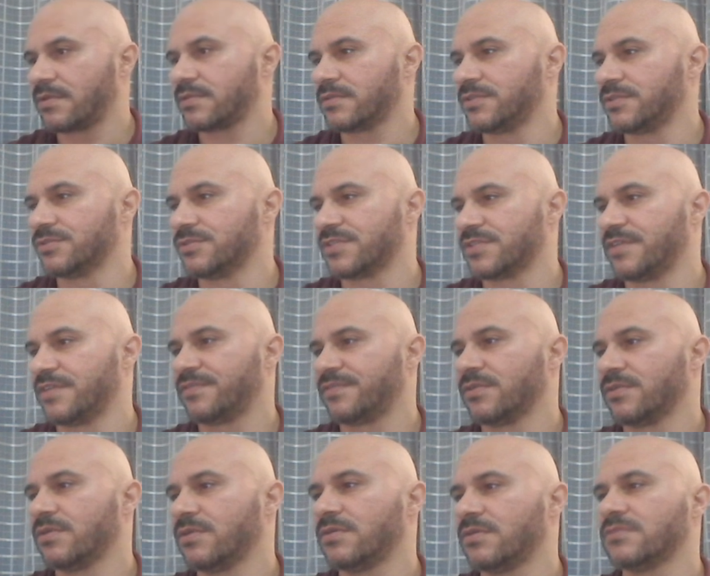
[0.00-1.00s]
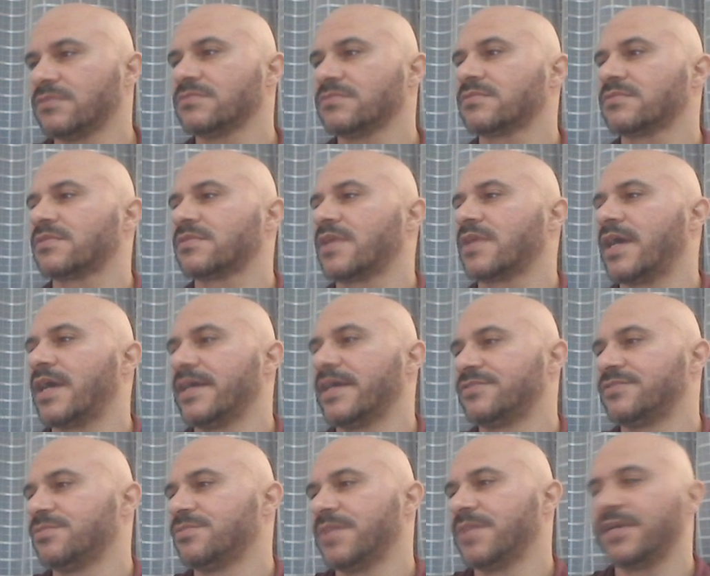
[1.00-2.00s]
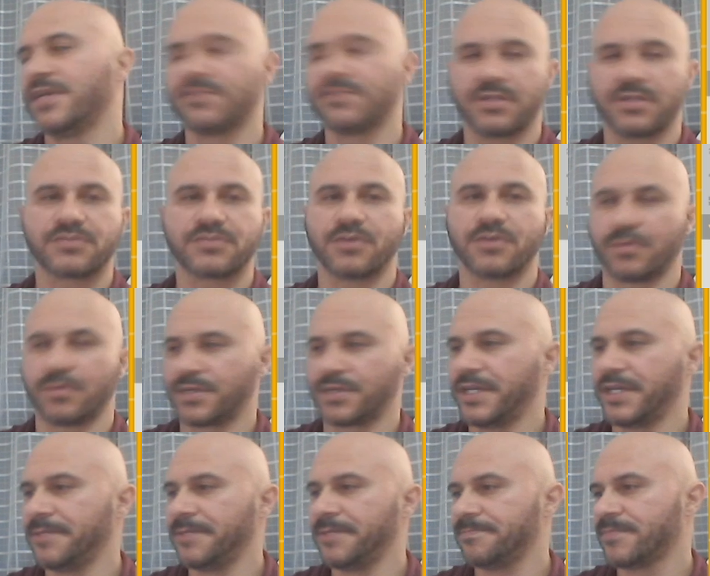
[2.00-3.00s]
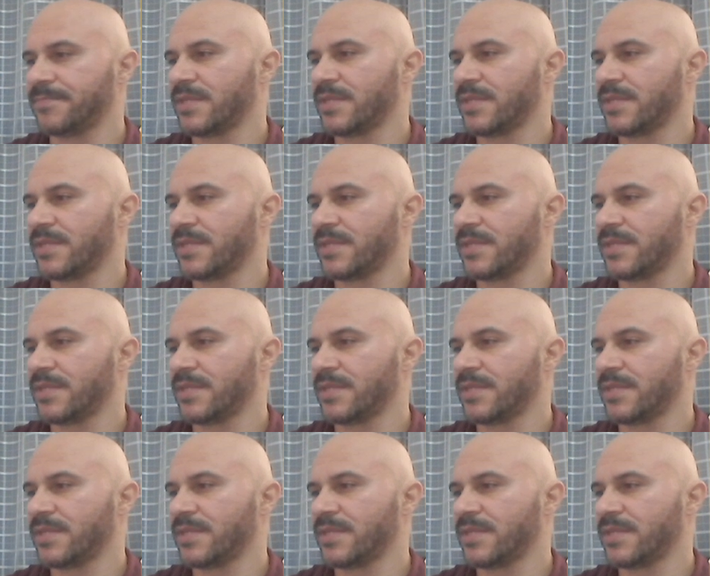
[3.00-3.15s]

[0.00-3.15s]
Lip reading: HEFLO@gmail.com, okay?